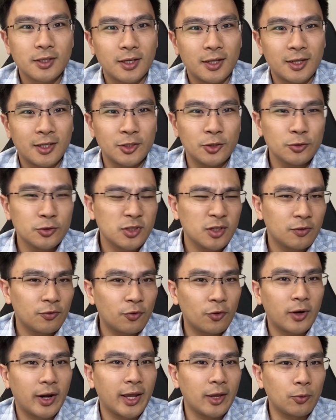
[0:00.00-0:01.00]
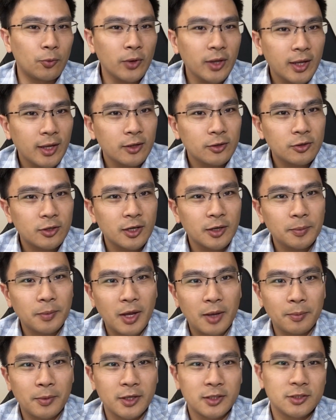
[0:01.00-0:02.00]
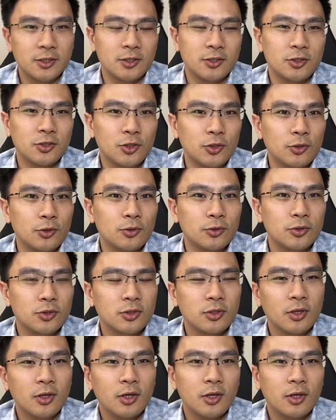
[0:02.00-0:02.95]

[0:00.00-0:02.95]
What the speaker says: Usually for a weekend trip, I might just use